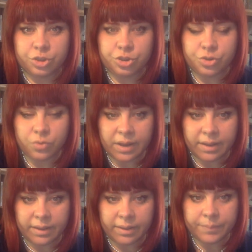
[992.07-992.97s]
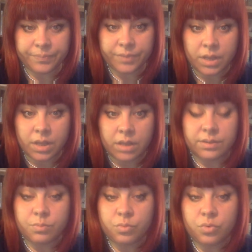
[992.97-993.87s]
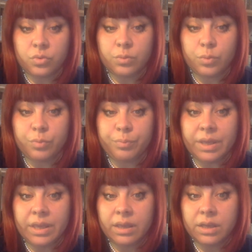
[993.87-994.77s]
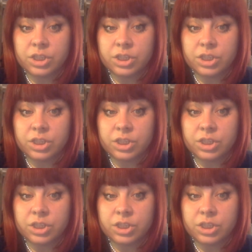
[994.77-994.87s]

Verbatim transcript: July, the moon will be